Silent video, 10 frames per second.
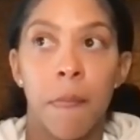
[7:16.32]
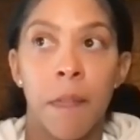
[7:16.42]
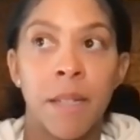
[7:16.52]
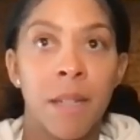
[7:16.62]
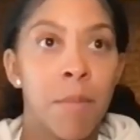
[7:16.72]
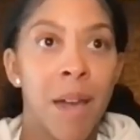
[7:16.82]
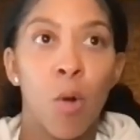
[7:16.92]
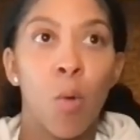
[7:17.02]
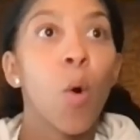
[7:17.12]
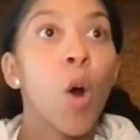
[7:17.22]
it didn't
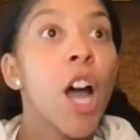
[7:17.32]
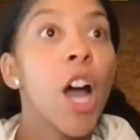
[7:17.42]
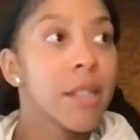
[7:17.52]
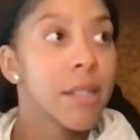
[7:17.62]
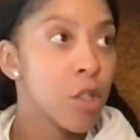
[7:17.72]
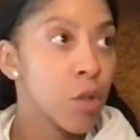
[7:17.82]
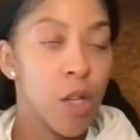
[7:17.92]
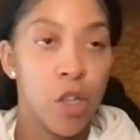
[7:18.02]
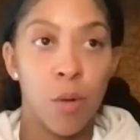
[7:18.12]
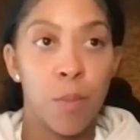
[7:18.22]
matter what
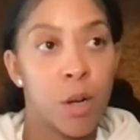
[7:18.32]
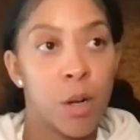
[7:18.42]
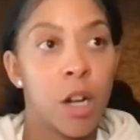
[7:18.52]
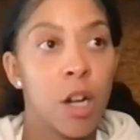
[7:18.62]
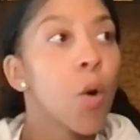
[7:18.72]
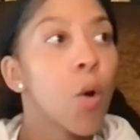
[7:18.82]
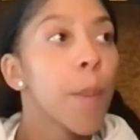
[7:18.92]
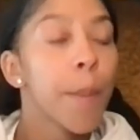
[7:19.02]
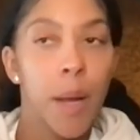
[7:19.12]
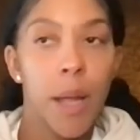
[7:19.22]
situation you put her in,
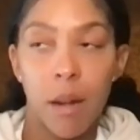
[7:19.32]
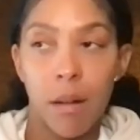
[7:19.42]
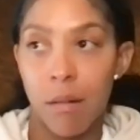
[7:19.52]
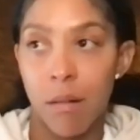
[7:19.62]
corporate,